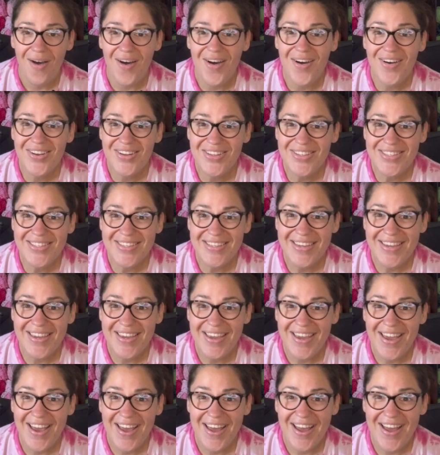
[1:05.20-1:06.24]

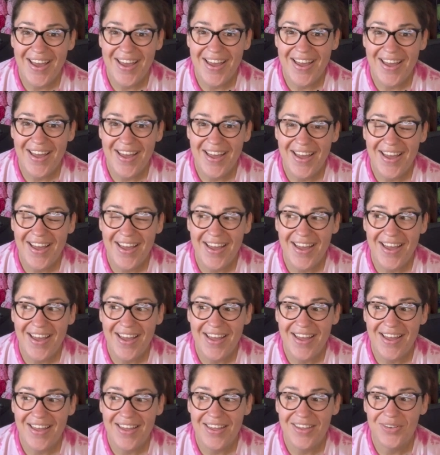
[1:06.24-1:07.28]
Honestly,
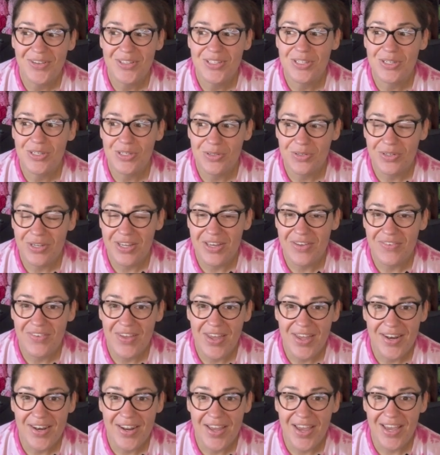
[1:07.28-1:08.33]
it was a 2-day
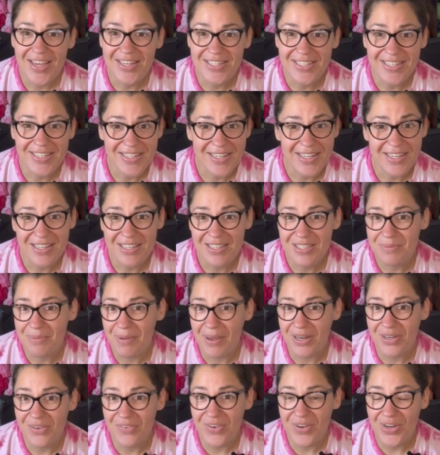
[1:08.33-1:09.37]
event. I didn't
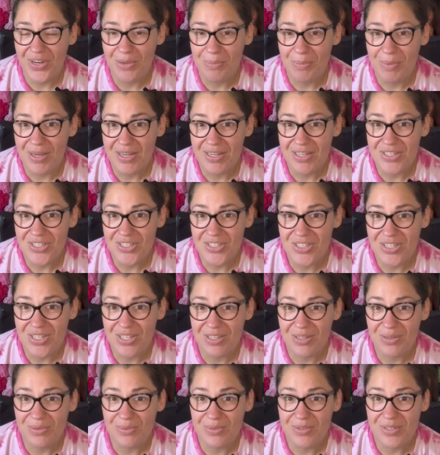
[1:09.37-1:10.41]
expect very much.
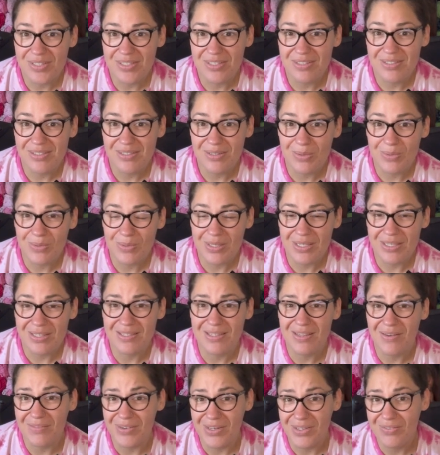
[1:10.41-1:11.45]
It was only
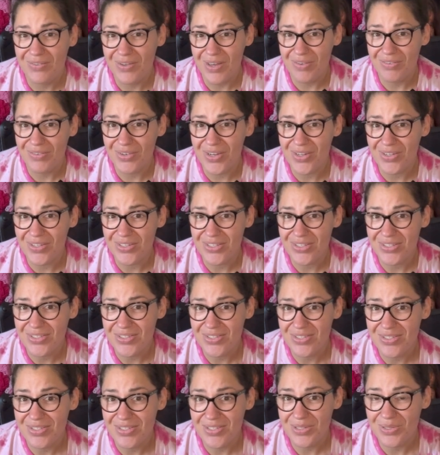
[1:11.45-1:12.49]

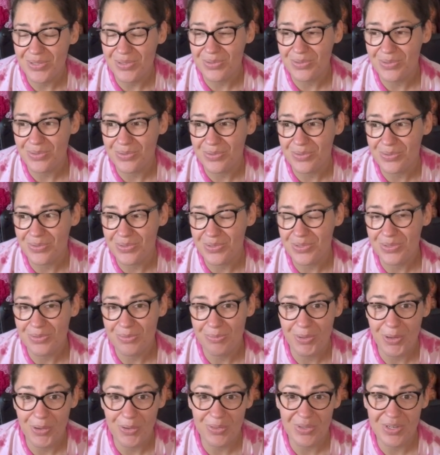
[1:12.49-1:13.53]
$75 to do
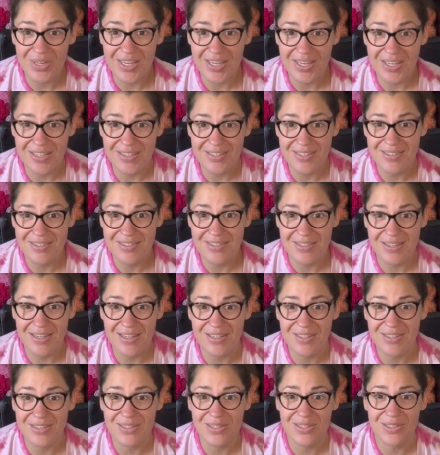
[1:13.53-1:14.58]
both days,
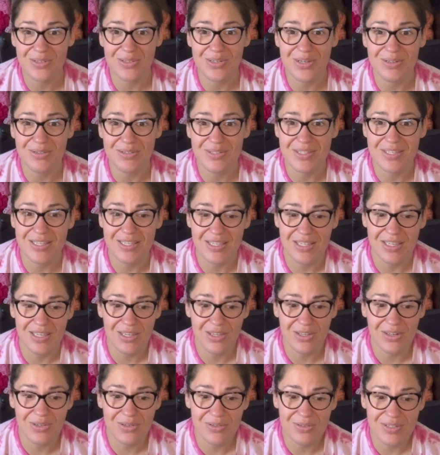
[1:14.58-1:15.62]
and so I was
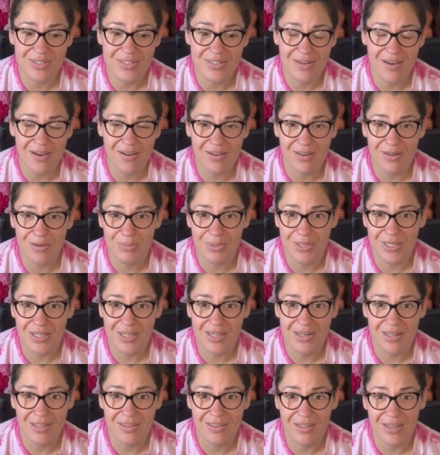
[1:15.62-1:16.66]
thinking, it's not going to be
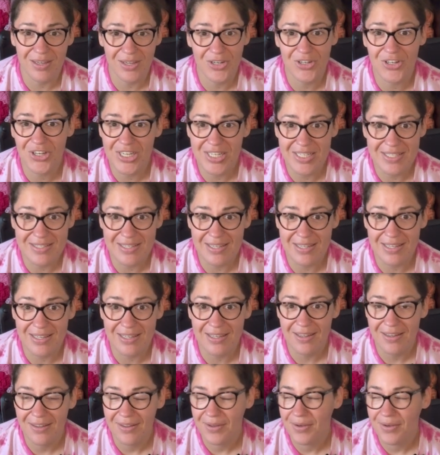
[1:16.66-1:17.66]
anything crazy.